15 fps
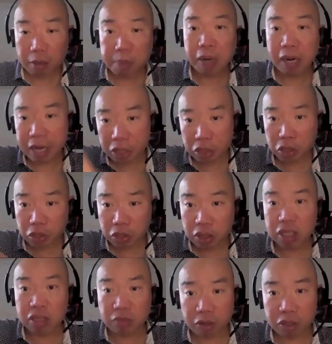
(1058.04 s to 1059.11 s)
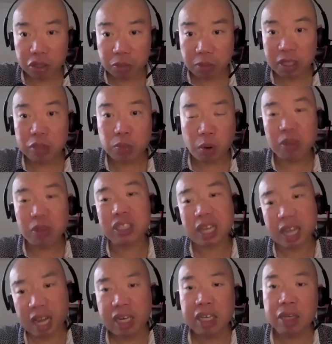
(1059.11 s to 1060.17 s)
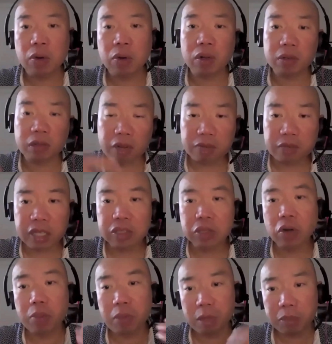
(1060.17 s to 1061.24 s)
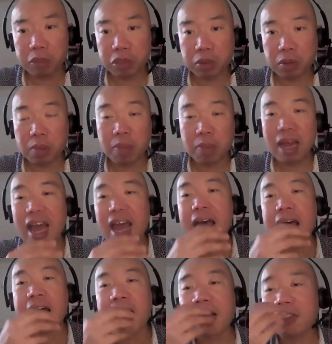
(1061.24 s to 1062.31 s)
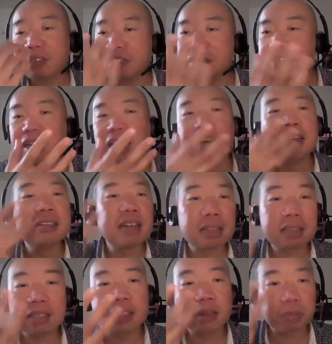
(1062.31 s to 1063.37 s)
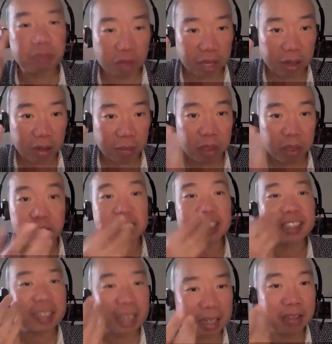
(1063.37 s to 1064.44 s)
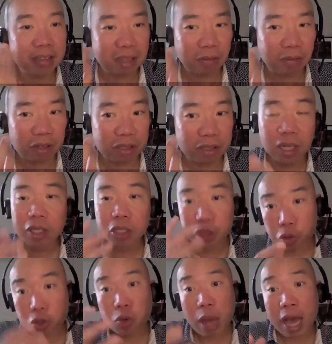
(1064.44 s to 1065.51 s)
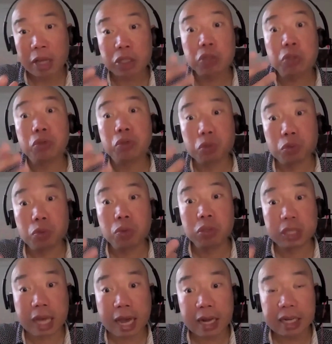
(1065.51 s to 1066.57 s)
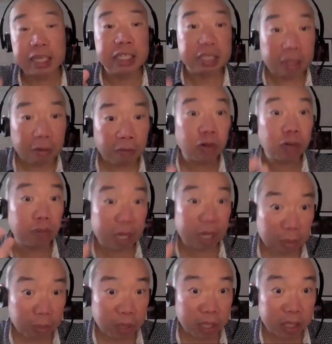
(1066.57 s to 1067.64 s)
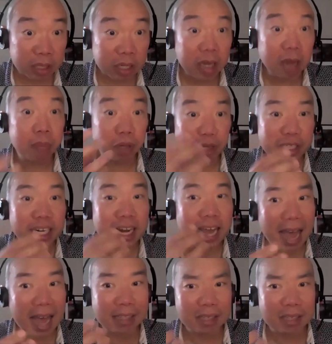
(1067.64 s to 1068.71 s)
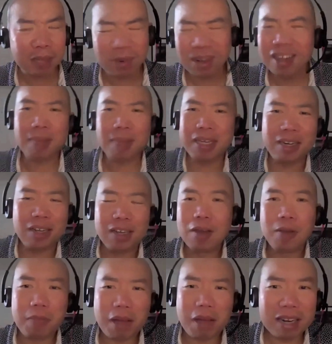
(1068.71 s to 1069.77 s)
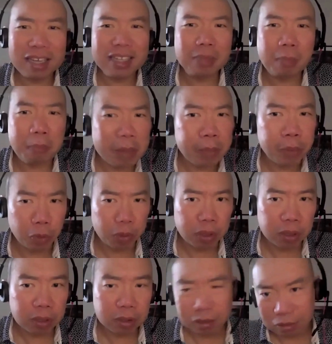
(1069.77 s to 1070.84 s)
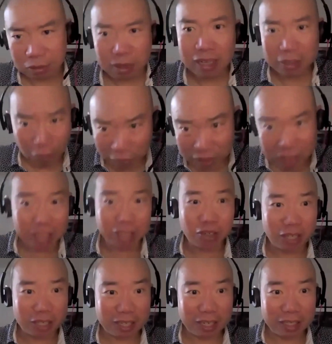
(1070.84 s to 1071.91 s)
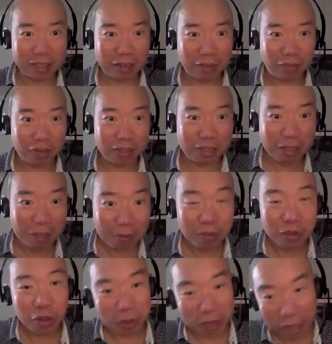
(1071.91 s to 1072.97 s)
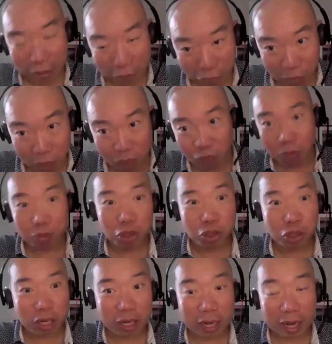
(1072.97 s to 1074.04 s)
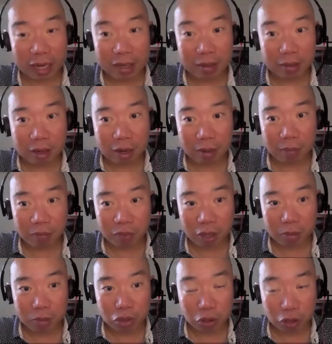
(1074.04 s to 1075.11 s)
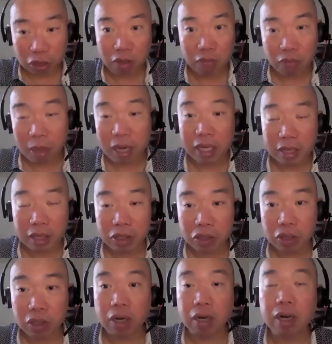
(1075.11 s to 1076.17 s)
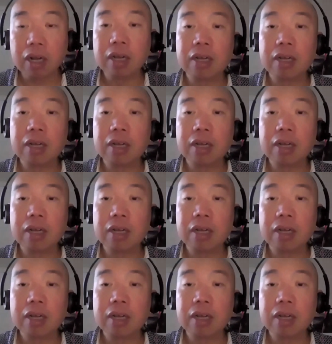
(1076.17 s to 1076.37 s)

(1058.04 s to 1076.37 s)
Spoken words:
Plain sugar is very sweet, whereas honey or agave nectar or maple syrup adds another something because it tastes different. So you use that in different recipes because it adds a different. I mean, honey is bee puke, so that's obviously going to taste different. Okay, from sugarcane sugar, from anything sugar.